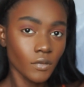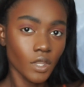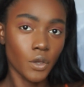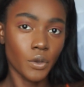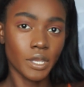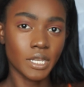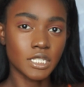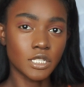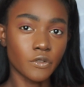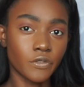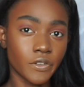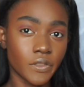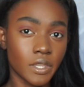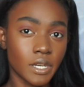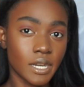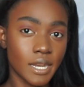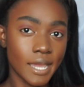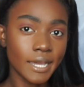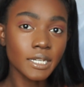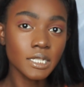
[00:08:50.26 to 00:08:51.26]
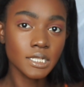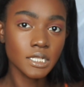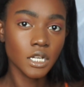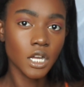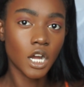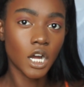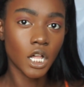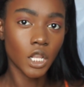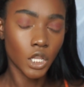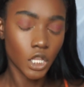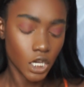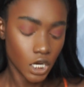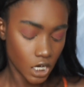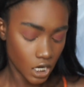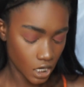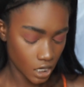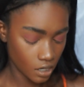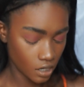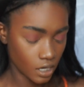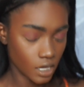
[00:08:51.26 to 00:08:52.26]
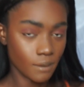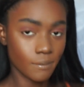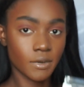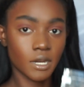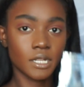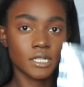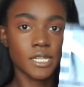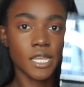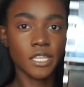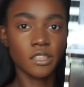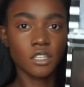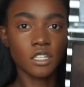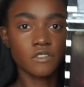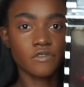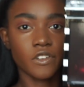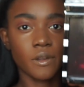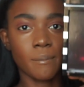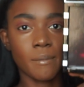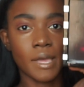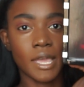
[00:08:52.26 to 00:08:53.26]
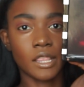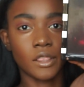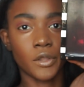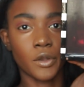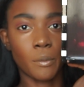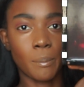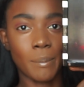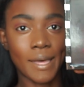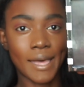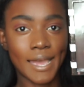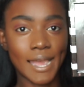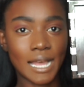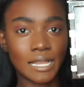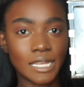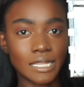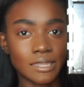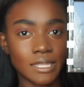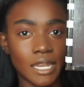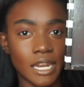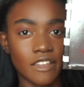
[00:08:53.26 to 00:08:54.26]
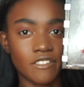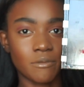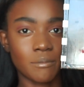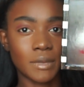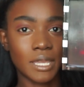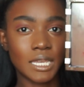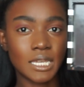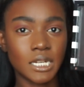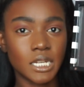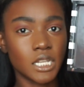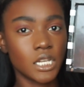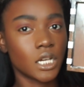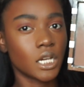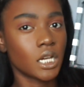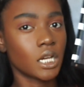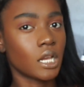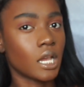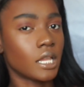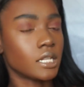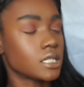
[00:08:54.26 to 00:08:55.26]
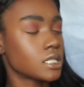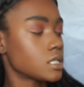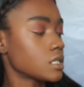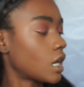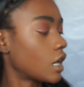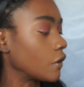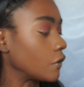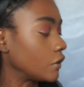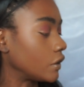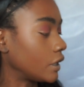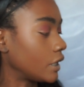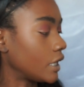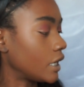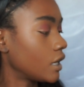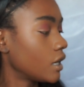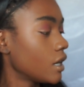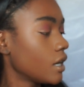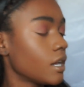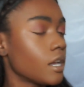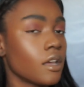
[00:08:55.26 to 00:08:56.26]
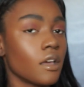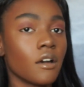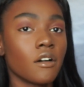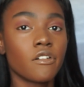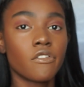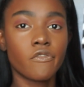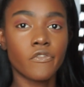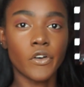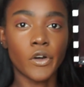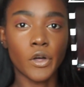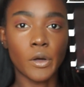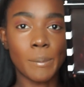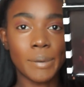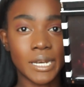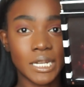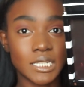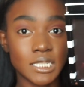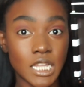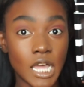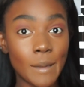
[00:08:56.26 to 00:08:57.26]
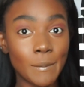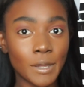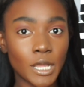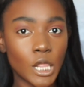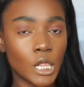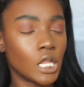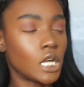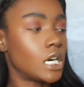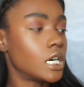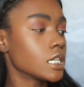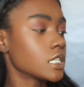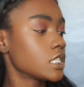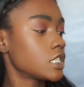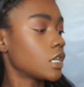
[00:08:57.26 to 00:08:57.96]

Okay, so for the next color, I'm gonna take this from my little palette that I've made here. It's not really full, but it's coming along.